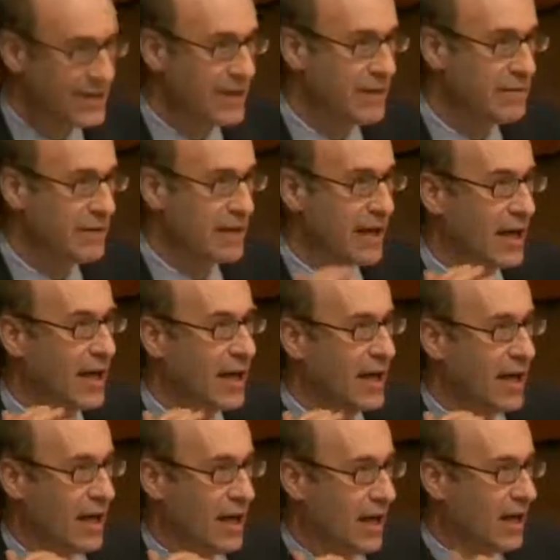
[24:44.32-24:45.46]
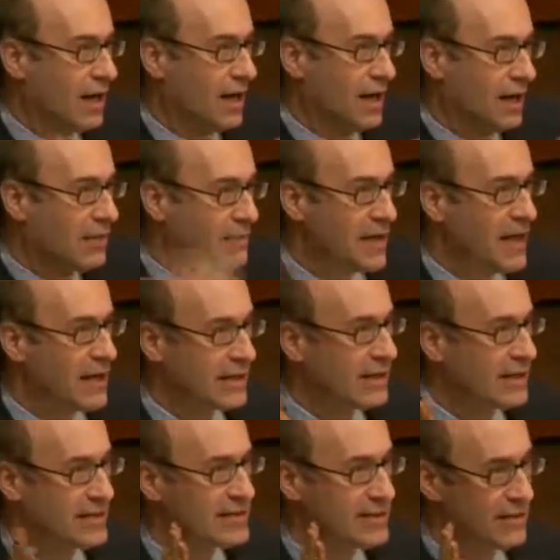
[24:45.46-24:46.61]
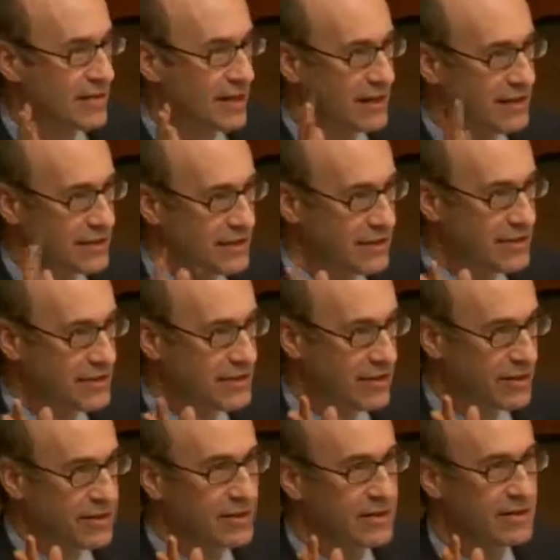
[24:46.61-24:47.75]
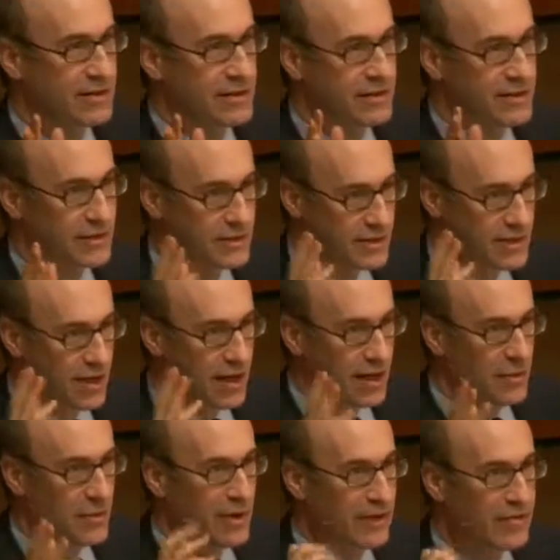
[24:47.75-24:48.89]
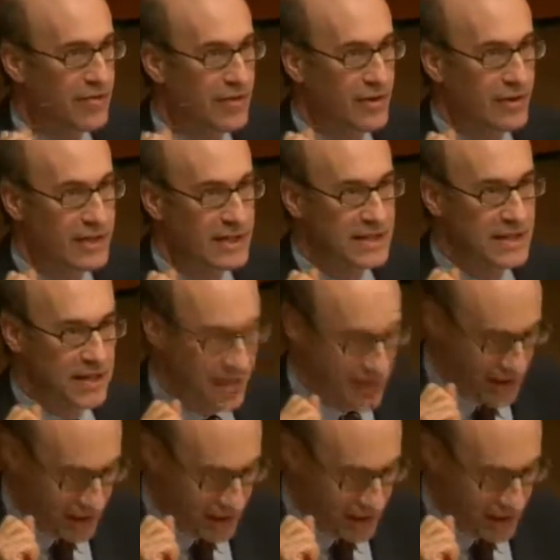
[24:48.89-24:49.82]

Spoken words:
topic. I'm not going to start out on the conjunctural issues. I want to focus in